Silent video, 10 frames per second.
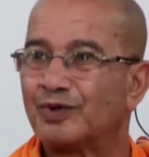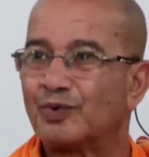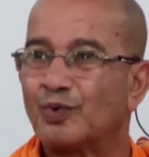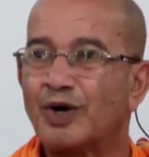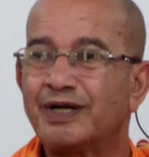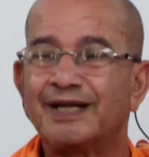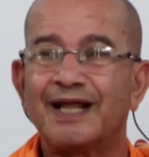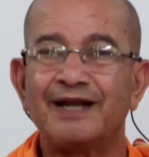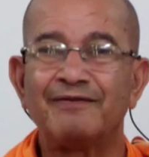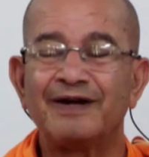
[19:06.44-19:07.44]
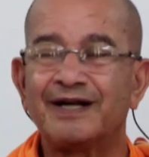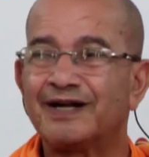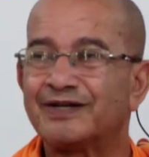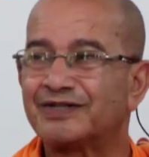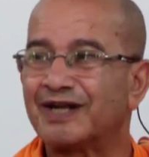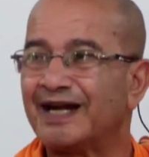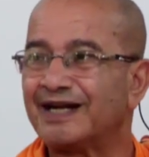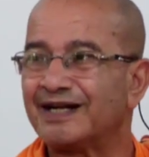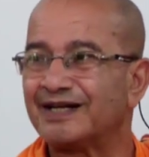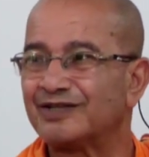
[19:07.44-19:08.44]
What an elevated state
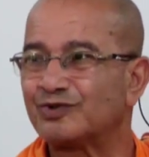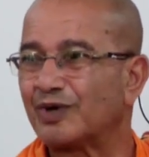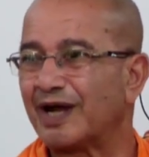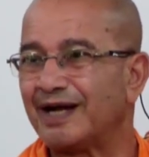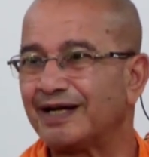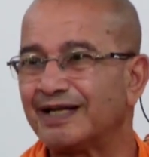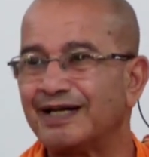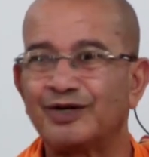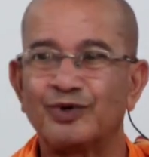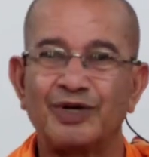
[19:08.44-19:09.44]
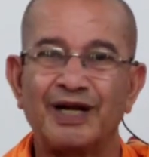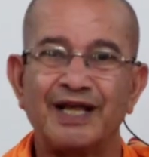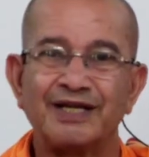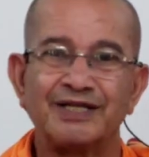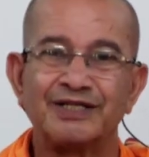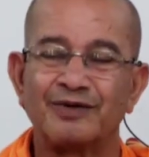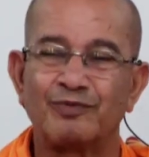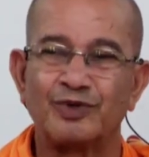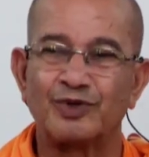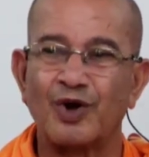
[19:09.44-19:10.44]
it is to enter into relationship
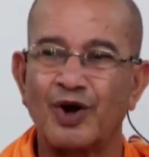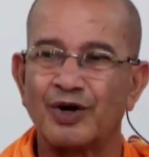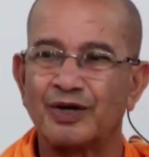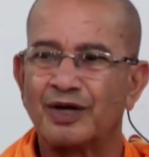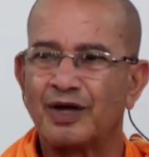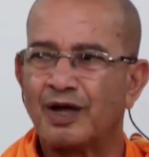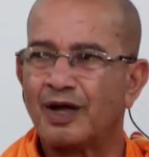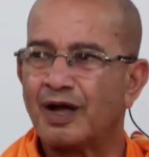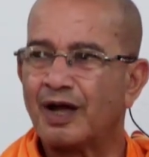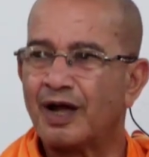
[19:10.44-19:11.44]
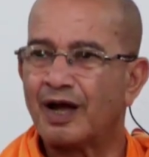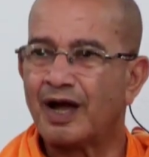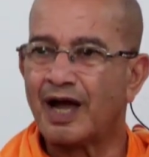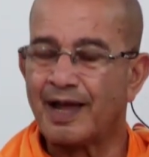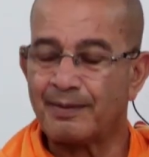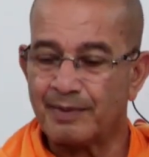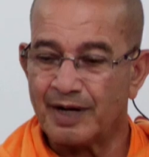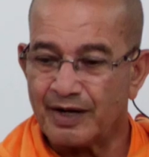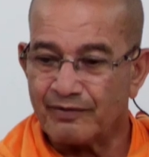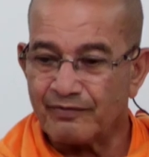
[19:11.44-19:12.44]
with God. I am
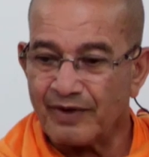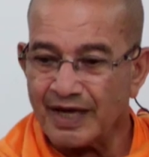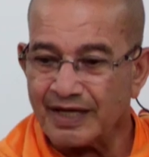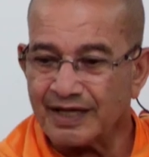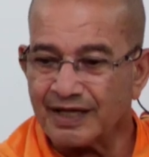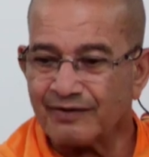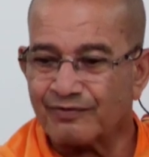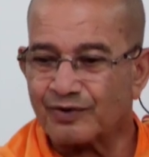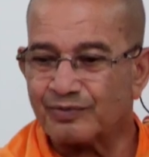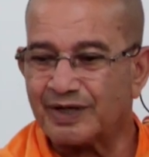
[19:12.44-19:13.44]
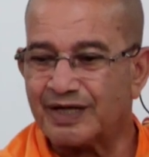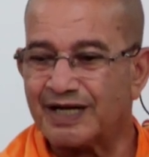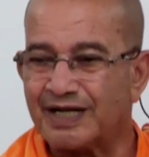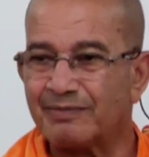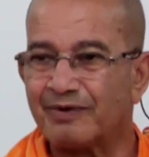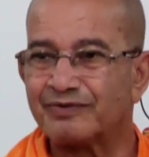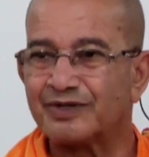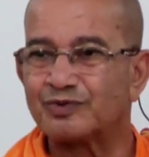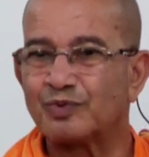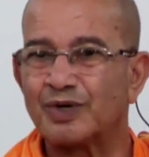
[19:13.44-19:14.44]
waking up from the dream of
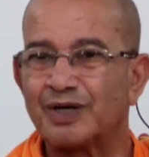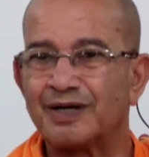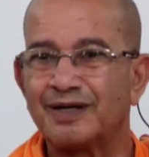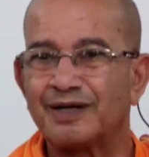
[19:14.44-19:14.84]
this world